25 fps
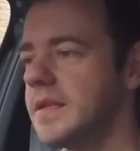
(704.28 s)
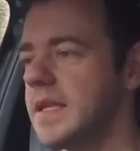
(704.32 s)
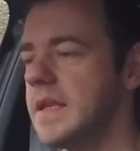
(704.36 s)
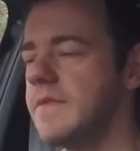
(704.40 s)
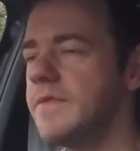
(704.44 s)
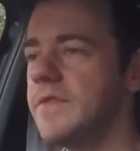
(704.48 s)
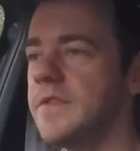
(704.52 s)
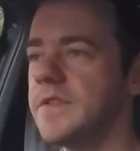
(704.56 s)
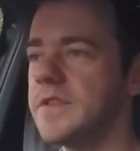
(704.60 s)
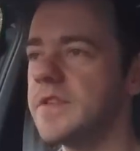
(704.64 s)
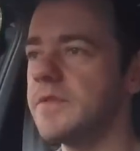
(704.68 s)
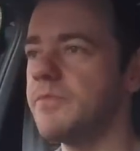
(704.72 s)

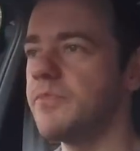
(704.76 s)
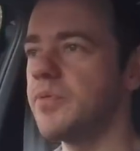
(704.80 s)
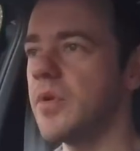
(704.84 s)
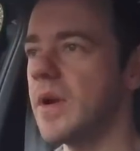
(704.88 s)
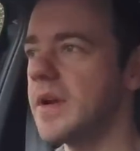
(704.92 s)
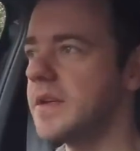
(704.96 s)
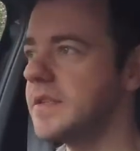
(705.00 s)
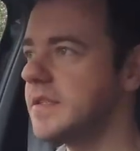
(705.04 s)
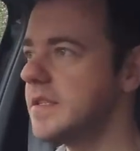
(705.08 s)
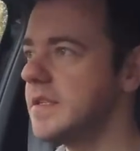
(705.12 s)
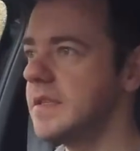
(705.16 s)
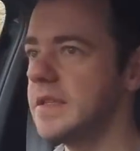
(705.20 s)
even
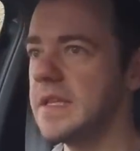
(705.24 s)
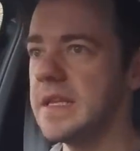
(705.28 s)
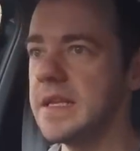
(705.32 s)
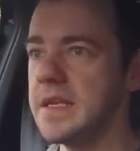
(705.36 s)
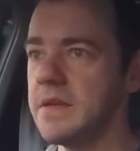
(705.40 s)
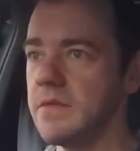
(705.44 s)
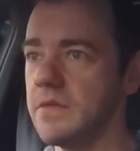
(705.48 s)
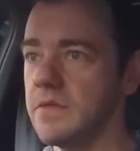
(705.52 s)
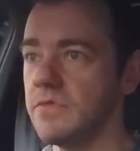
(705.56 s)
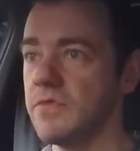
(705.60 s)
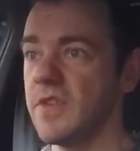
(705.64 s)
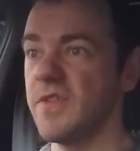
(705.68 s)
surprisingly
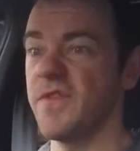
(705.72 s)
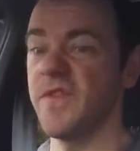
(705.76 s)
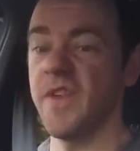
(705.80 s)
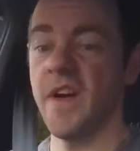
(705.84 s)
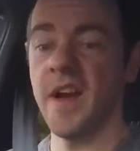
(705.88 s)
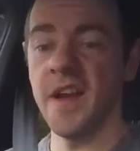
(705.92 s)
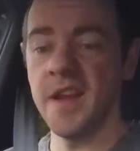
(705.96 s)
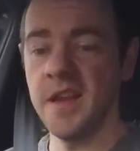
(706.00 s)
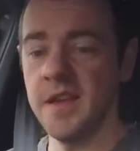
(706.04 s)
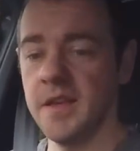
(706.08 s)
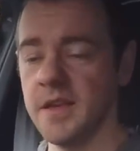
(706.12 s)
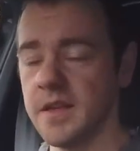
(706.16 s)

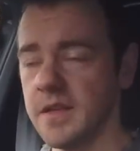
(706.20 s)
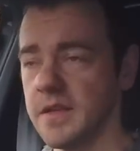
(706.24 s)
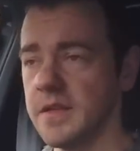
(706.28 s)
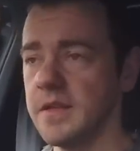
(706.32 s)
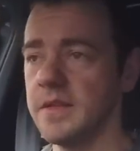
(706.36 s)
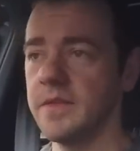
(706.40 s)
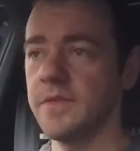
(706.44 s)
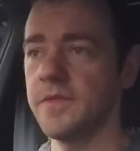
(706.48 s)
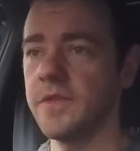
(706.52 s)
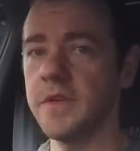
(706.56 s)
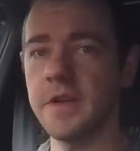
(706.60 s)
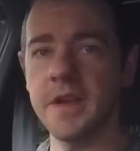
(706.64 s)
refined
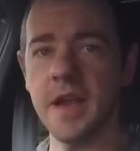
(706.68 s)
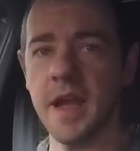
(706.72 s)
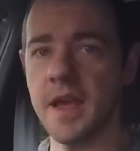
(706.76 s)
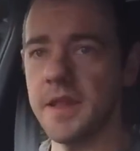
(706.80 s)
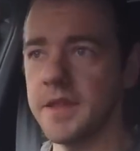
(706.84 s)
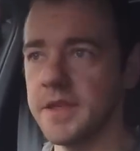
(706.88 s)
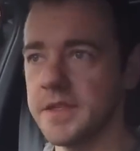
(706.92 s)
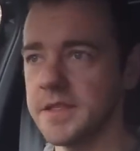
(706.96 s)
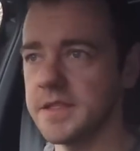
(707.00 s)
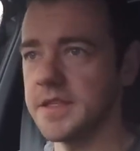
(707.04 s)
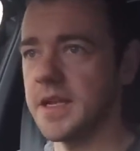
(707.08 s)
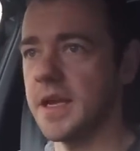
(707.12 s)
for a car
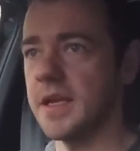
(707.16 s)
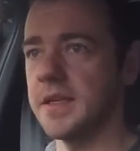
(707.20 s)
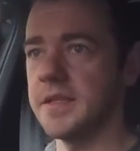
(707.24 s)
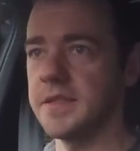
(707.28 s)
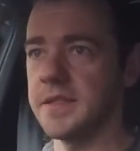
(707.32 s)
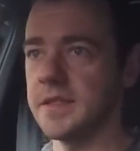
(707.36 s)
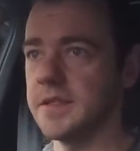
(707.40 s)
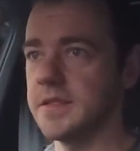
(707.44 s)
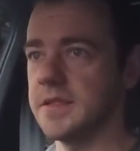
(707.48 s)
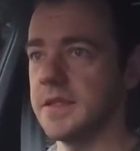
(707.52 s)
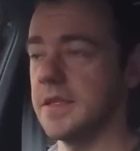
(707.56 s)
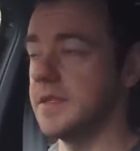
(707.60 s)
this size.
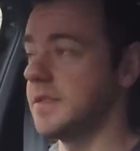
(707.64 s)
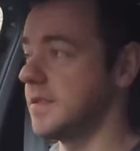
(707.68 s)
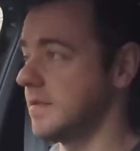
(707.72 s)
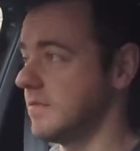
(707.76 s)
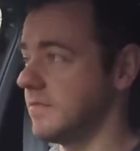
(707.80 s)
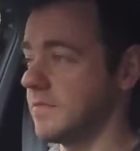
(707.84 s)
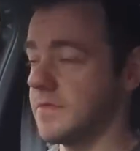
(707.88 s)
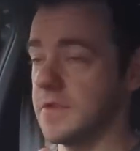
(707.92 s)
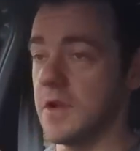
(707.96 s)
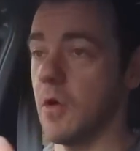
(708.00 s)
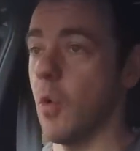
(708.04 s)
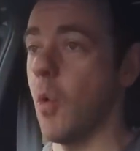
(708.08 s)
It's
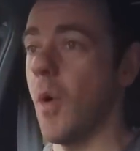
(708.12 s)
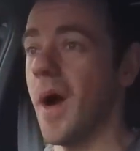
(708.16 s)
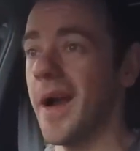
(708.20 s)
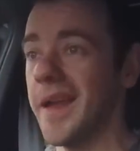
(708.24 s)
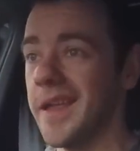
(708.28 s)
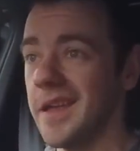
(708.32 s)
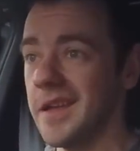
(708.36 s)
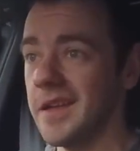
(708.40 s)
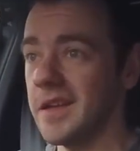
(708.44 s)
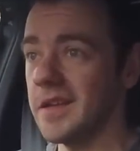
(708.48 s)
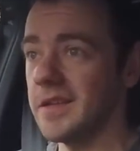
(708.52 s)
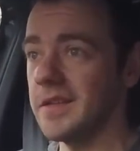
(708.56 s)

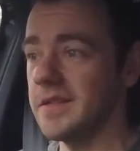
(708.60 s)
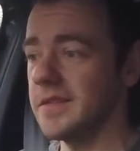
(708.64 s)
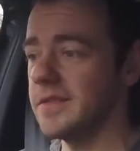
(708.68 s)
quiet.